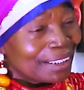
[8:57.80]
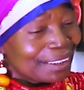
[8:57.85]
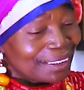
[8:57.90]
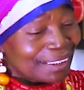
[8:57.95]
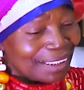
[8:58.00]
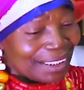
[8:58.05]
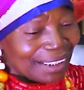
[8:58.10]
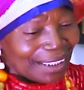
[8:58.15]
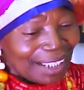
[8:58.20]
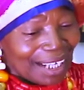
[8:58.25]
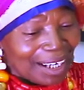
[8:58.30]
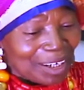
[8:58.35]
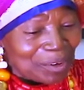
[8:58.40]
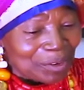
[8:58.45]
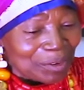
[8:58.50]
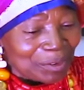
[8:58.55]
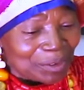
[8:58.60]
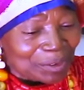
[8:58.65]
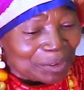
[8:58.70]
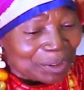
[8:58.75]
and see
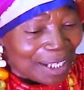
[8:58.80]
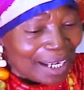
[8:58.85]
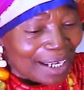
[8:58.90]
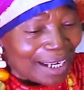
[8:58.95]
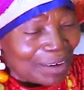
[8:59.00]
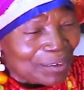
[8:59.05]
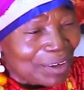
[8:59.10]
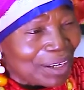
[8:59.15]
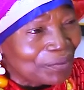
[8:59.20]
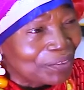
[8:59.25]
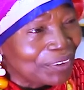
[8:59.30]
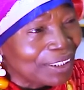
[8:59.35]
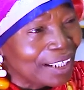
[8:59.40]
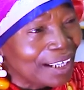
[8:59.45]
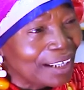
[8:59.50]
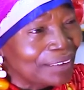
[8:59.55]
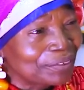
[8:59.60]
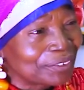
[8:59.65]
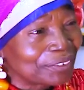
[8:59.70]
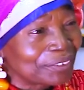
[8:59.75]
how, try our
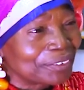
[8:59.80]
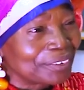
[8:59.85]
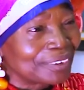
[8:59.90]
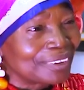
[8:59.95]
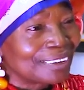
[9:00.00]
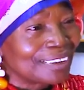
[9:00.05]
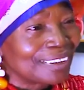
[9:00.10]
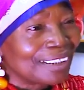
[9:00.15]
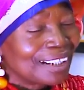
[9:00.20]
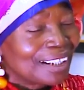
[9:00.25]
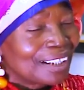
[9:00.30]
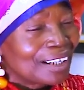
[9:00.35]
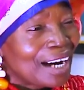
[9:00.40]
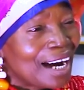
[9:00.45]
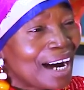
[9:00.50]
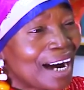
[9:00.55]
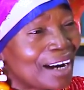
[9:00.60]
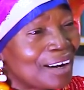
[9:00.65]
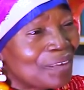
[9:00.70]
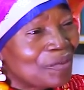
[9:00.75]
finger food.
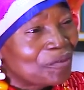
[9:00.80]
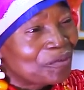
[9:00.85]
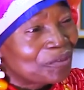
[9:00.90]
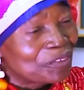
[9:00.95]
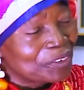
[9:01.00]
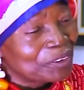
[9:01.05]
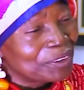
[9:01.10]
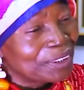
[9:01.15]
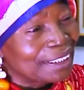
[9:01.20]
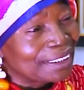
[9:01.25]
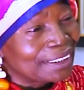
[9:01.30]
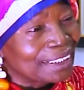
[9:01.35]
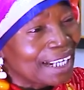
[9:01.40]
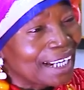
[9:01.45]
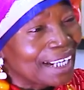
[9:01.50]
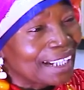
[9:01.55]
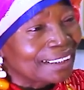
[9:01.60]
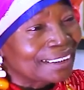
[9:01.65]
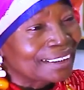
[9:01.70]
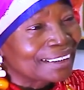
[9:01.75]
Food is
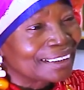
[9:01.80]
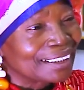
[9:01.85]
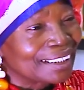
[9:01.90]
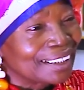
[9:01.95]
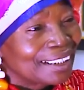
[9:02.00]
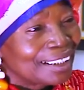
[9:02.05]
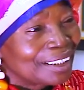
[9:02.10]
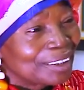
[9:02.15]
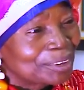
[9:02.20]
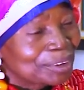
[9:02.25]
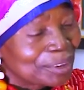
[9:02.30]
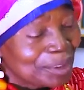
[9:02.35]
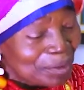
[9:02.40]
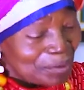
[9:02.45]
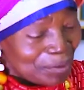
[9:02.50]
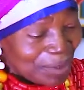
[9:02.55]
art. So